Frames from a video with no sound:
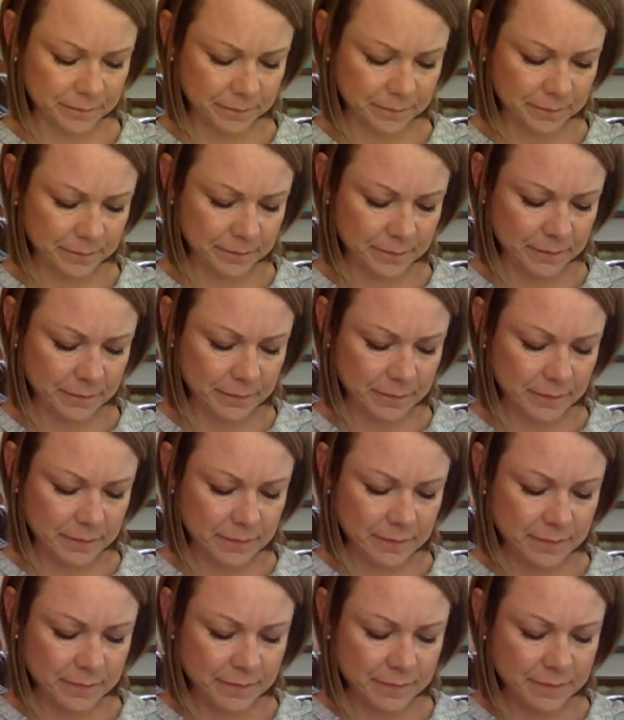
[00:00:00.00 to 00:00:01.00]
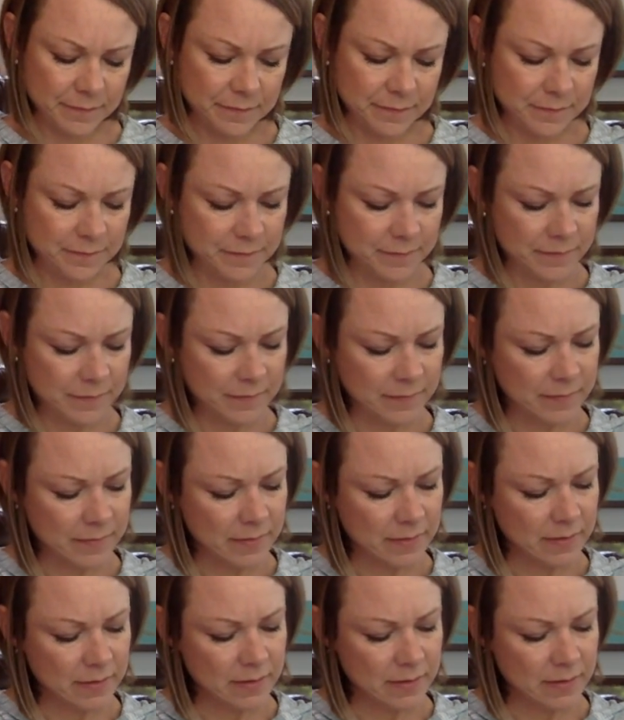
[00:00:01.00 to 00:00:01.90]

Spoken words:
No one is speaking in this clip.